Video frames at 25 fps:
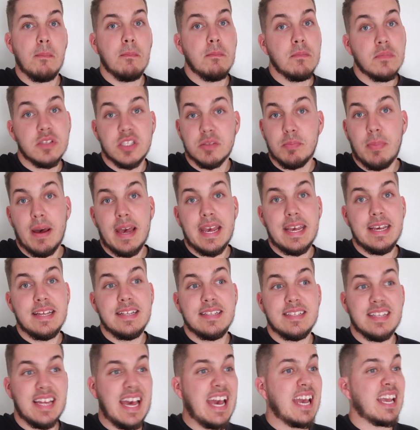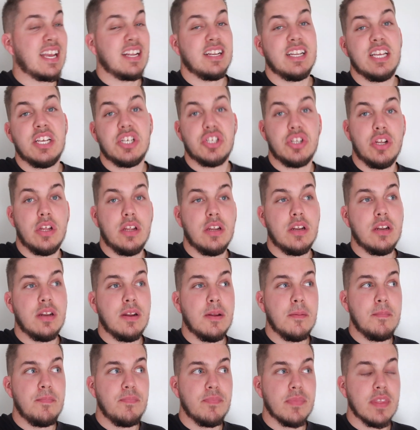space, air conditioning.
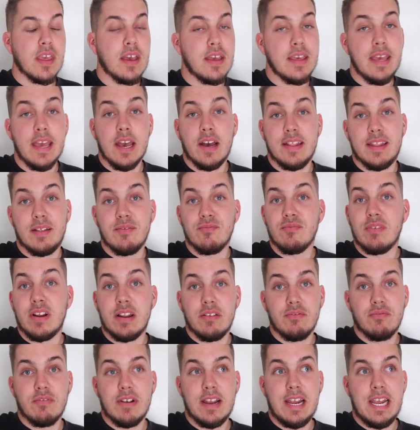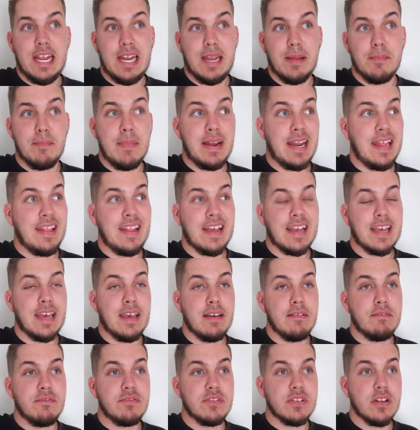Yeah, I didn't really read many
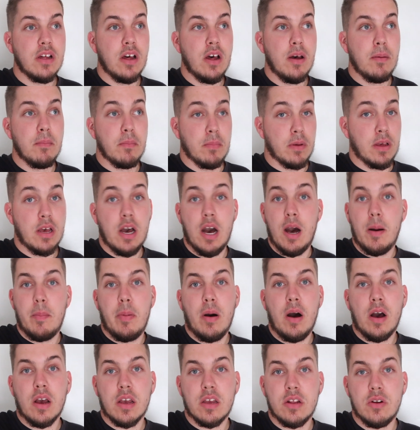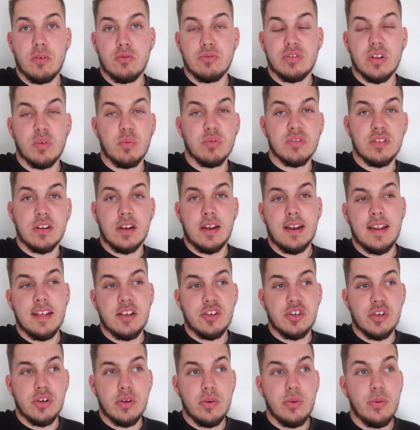negatives. Car parking also wasn't an
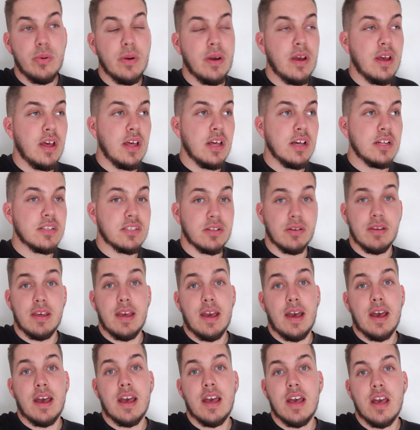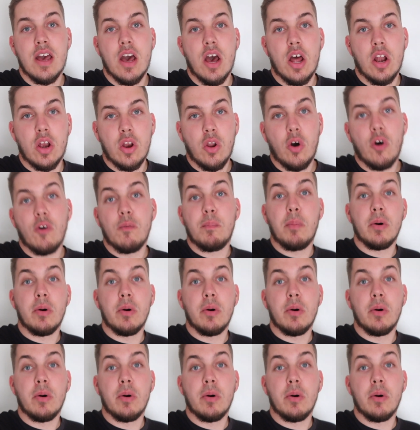issue. So yeah, a lot of